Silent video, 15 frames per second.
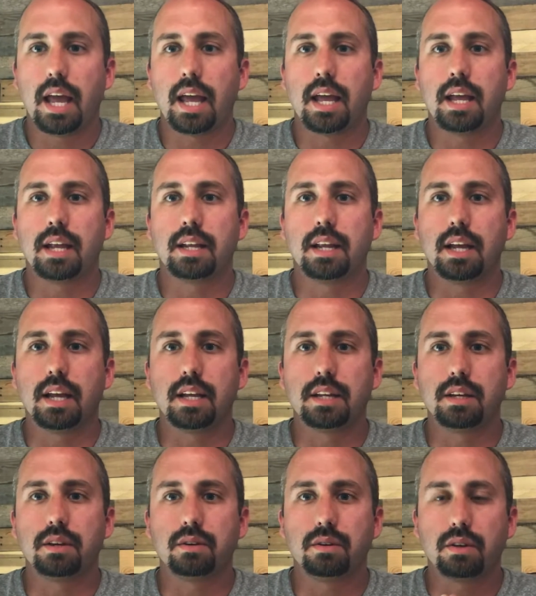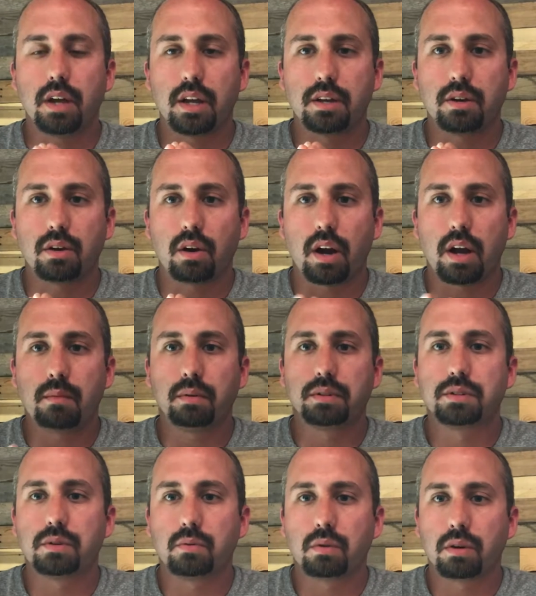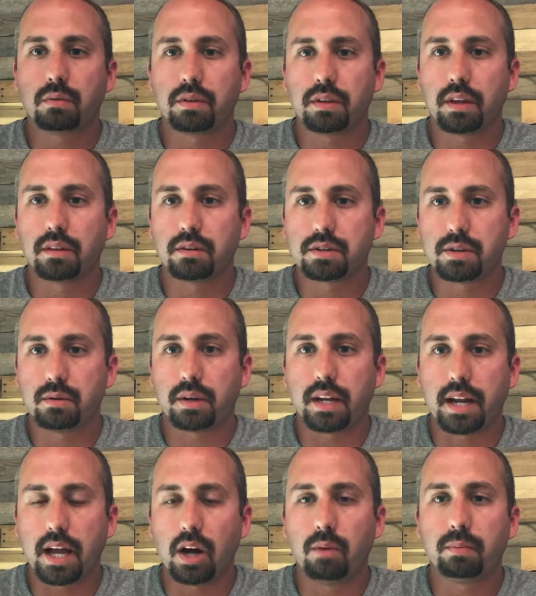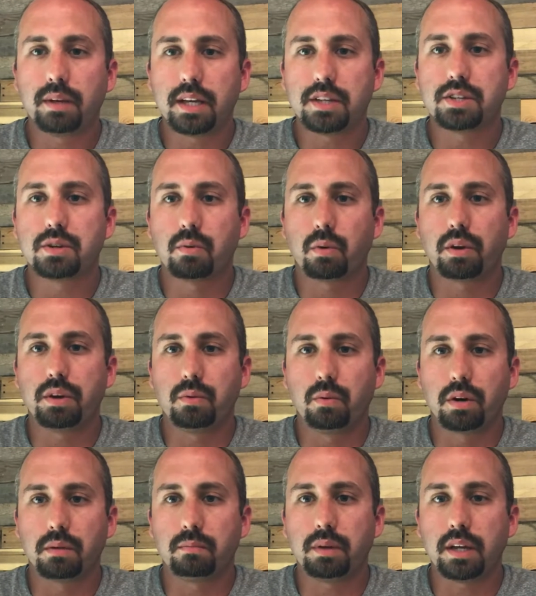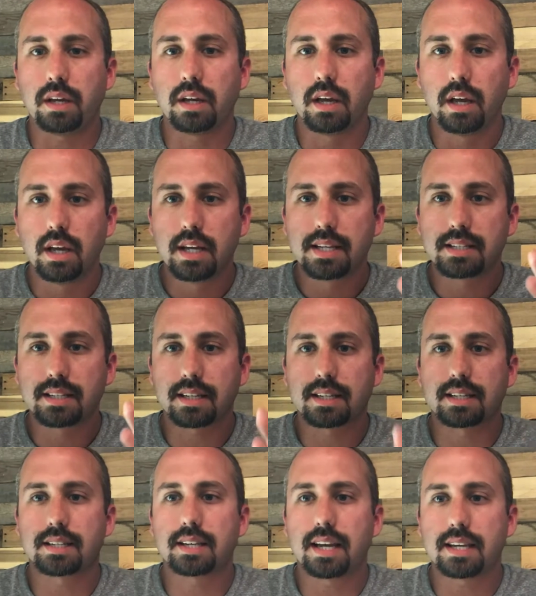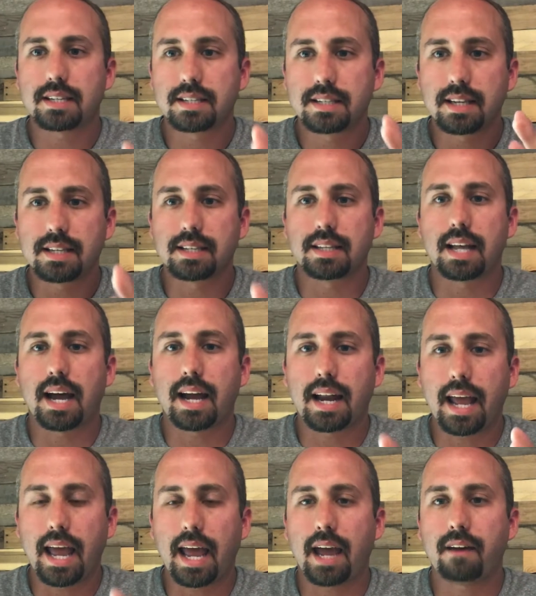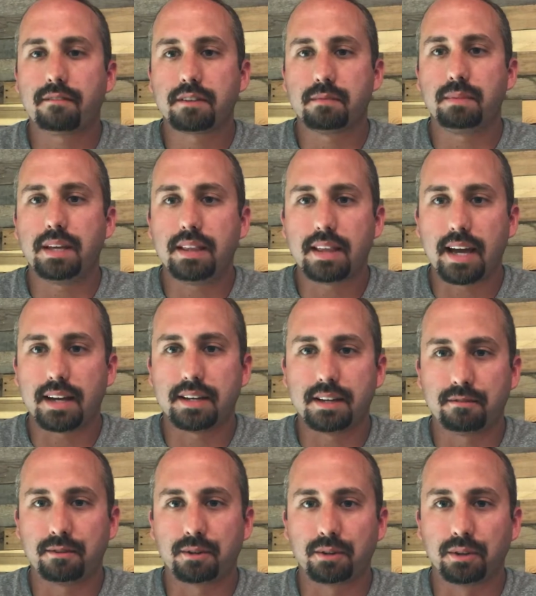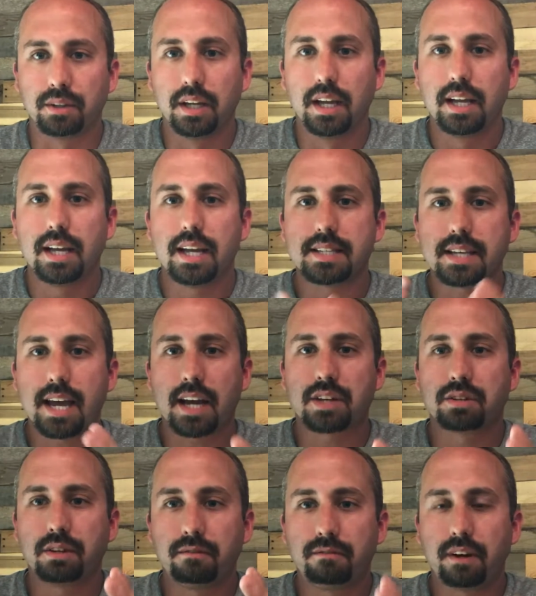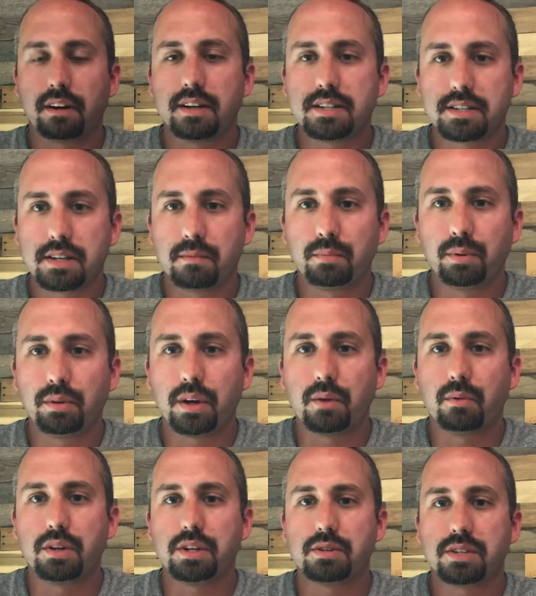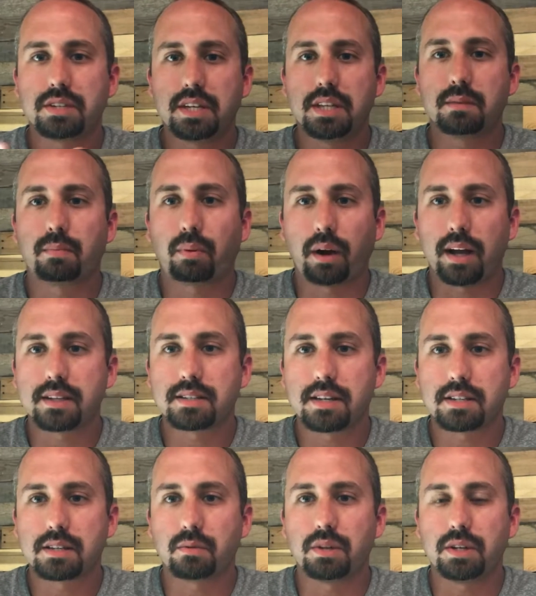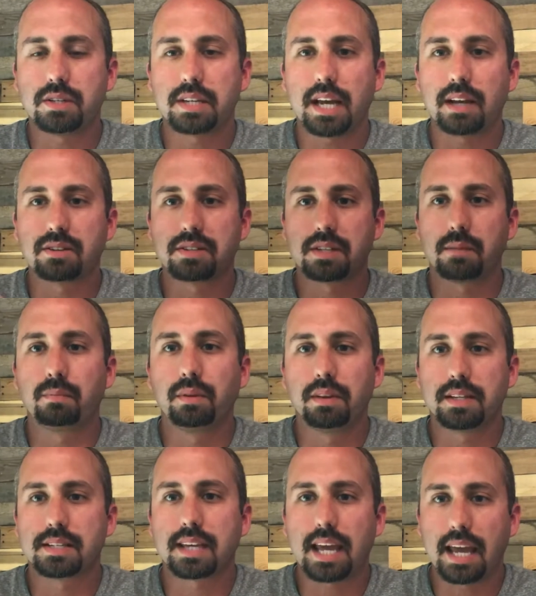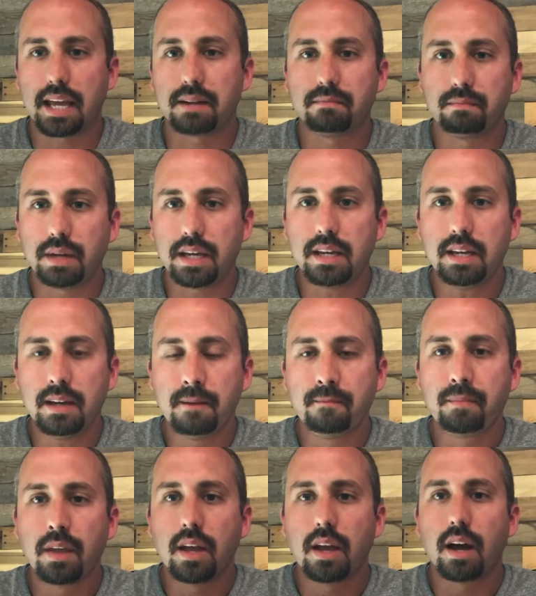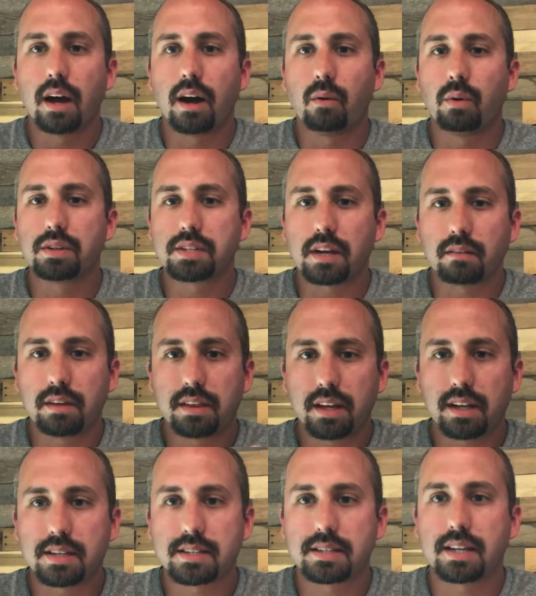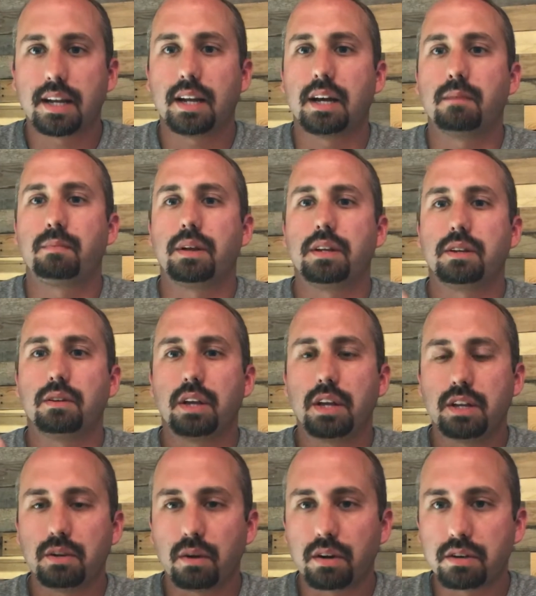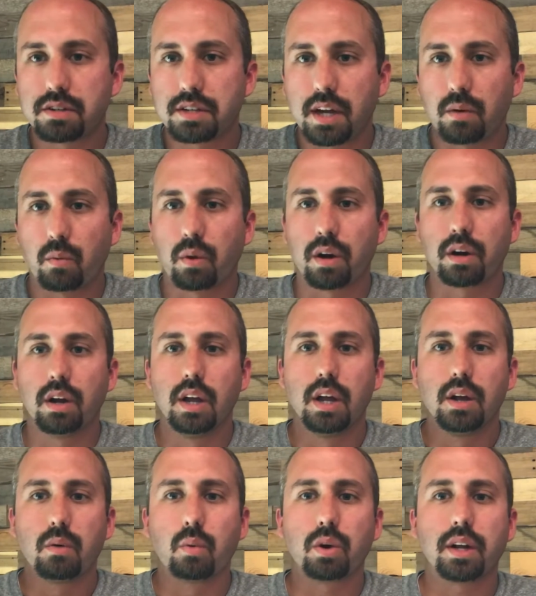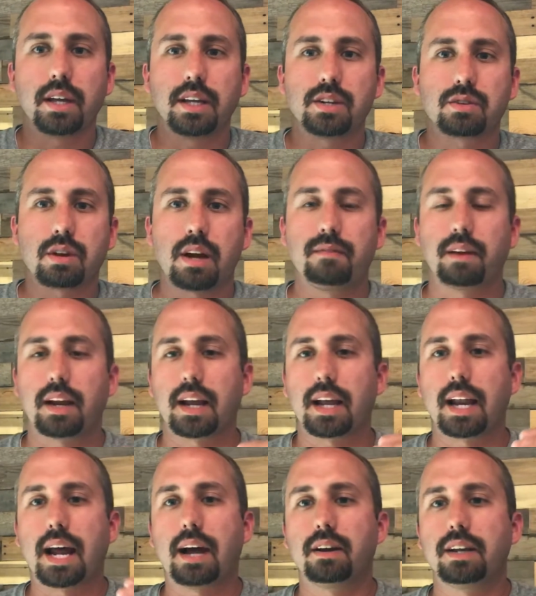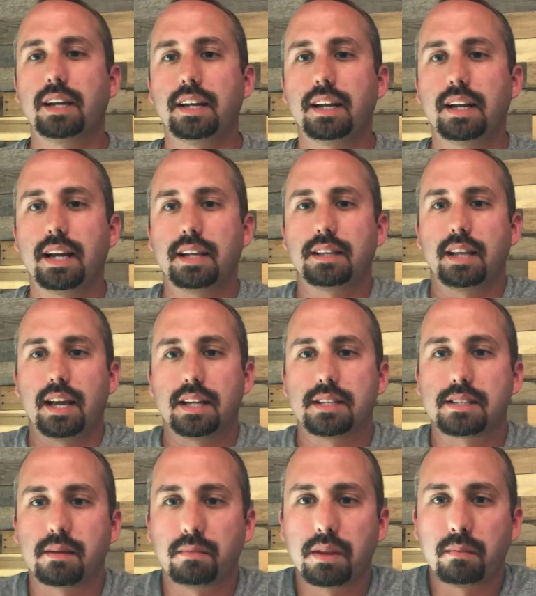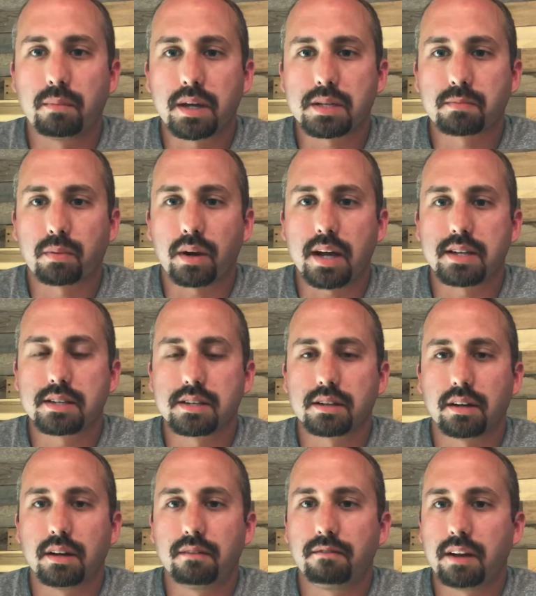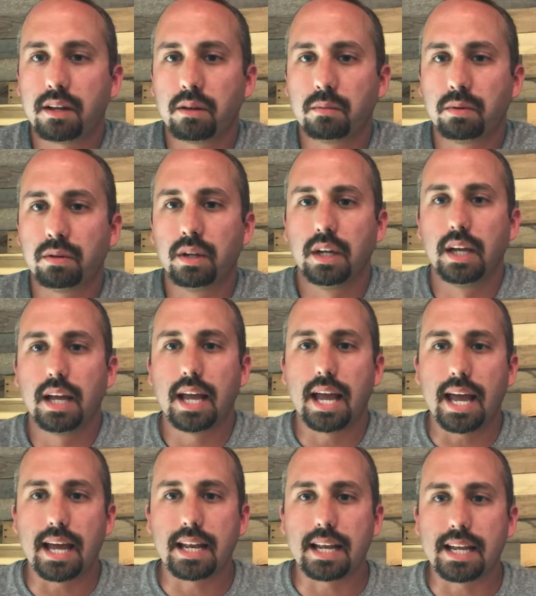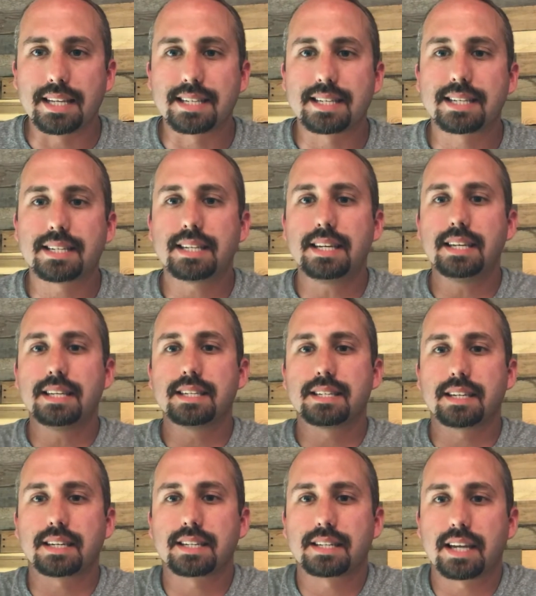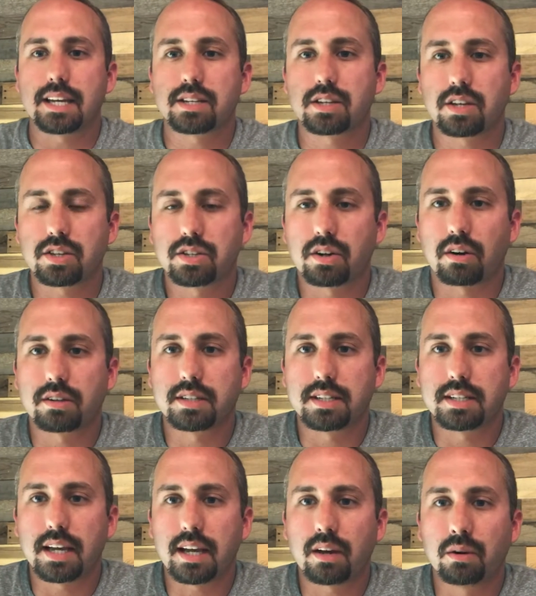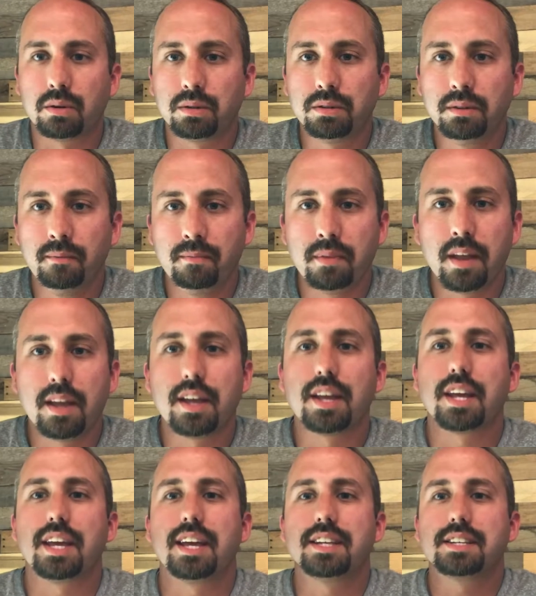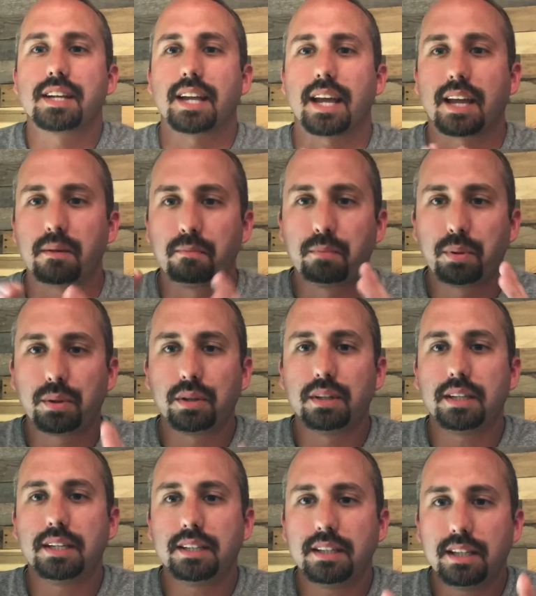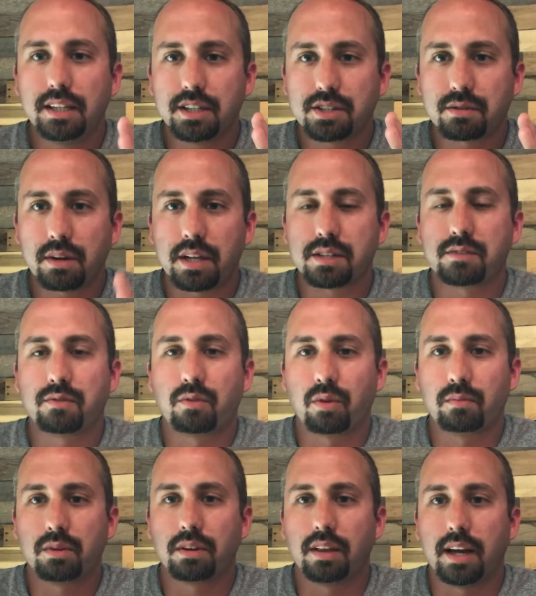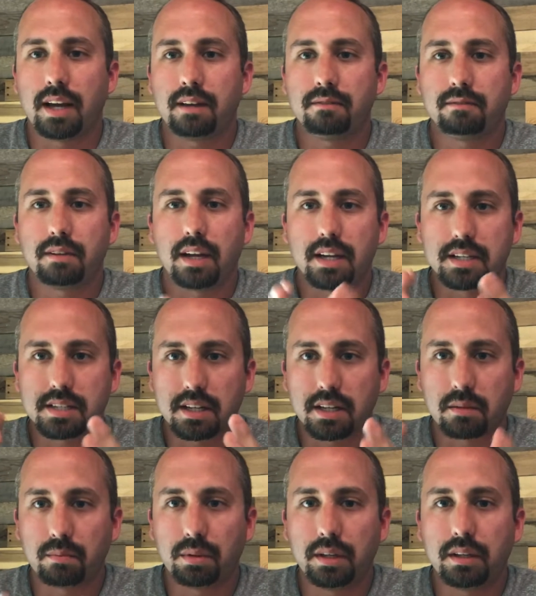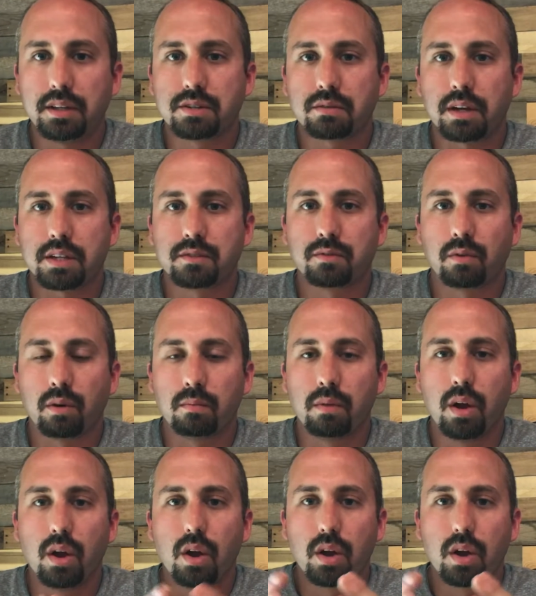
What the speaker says: and you're able to work with others who can help get you where you want to be, success does not have to be that difficult. It's actually very simple, and when you see the process and when you see how simple this can be, once everything is set up and you understand where to get traffic and how to get it at some of the best prices available, and see the success start to take hold, it's going to completely transform your life, and it's going to completely transform